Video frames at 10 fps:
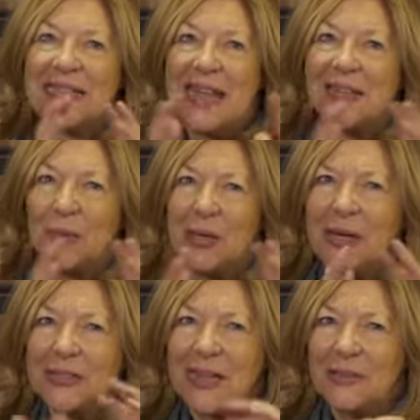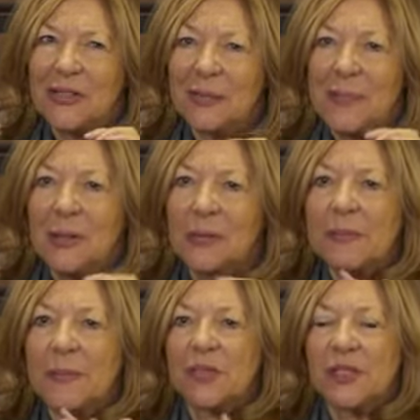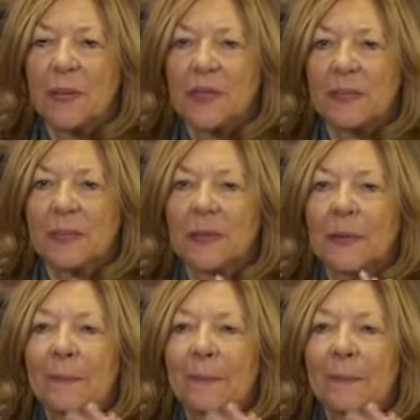take the work down to the bone as much as possible.